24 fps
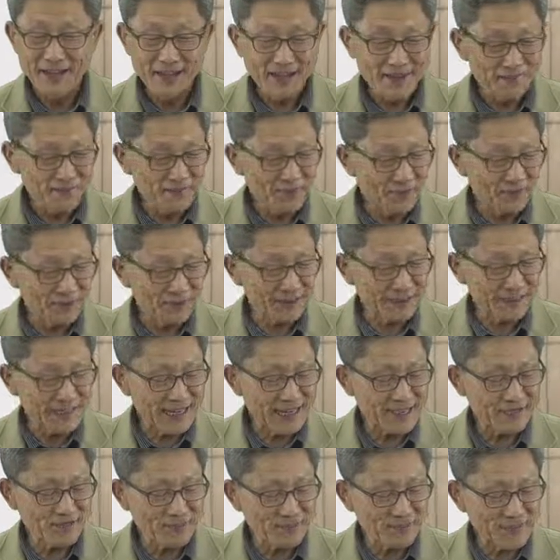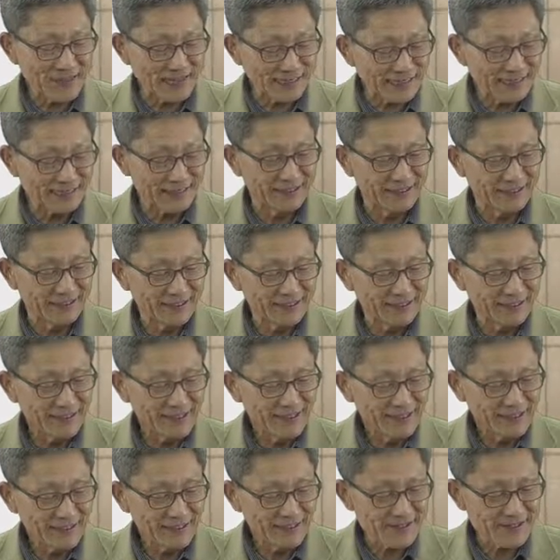For the case of metal,
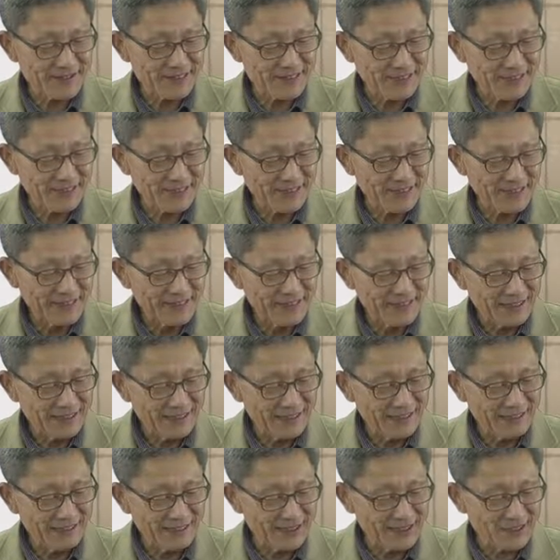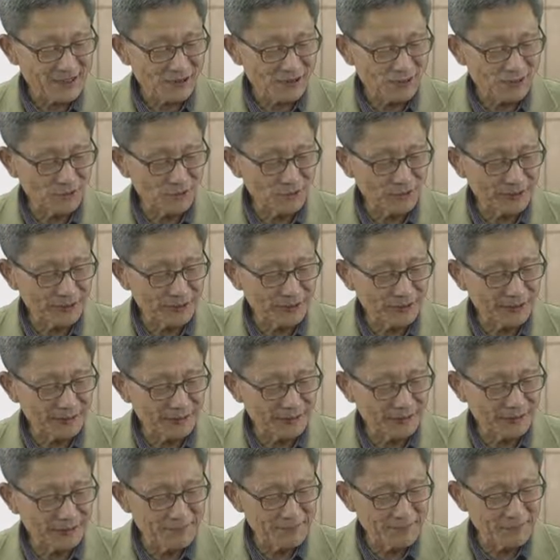you see, in addition to the
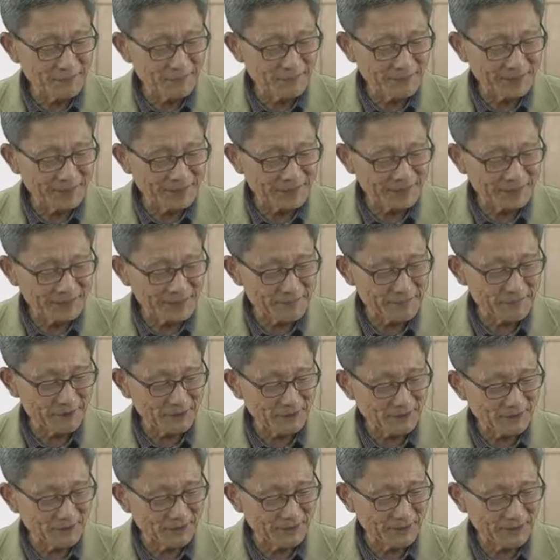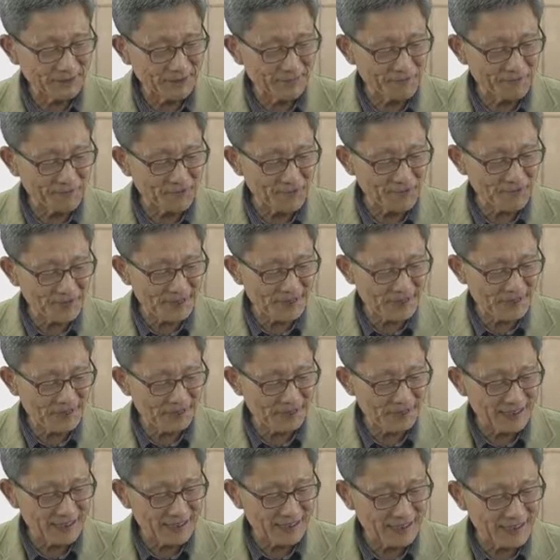number one and the number two,
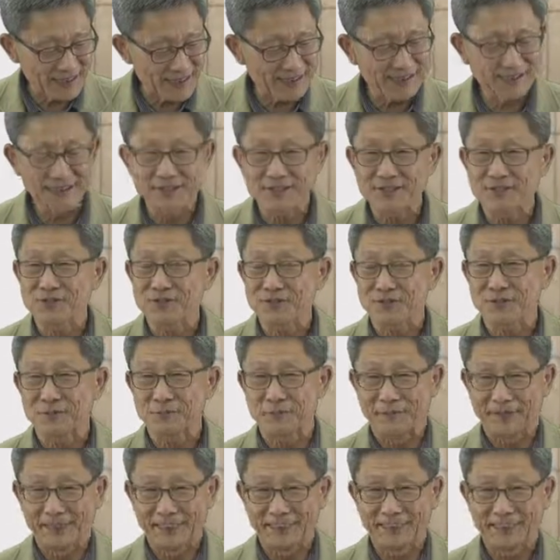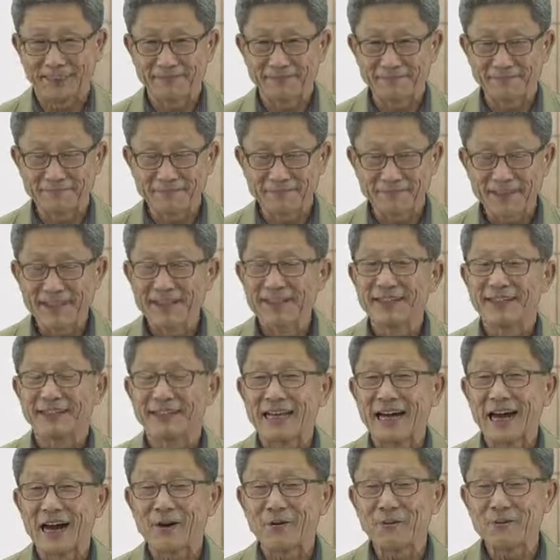this condition should be met.
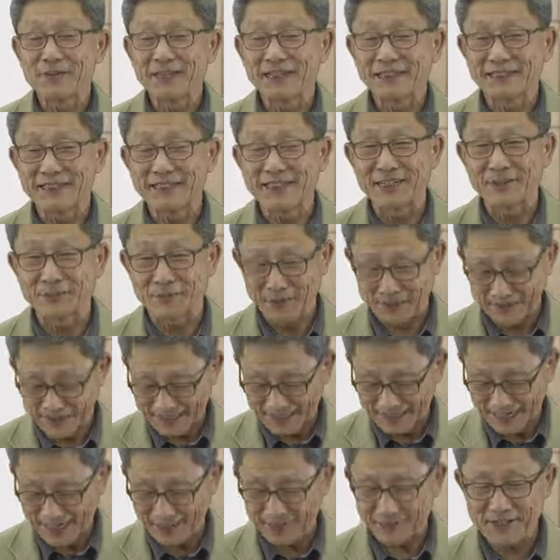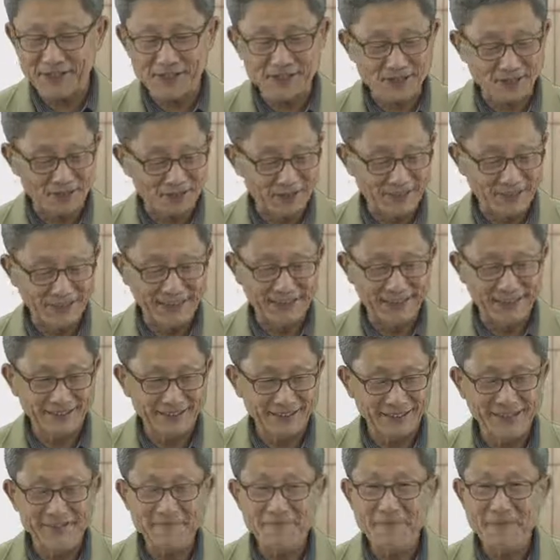Now we are dealing with the ionic solid.
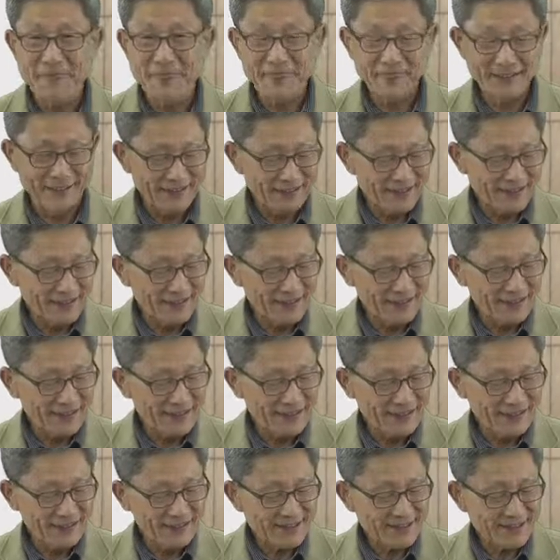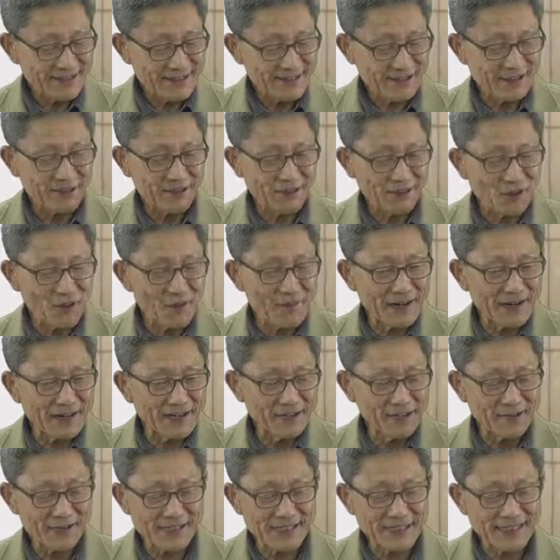Okay, so normally
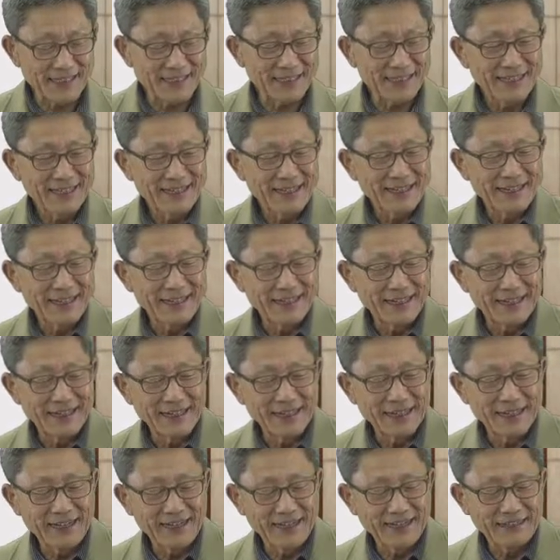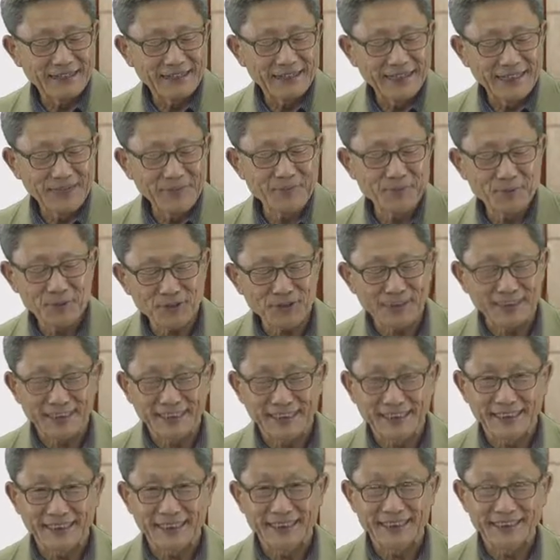you see the impurity.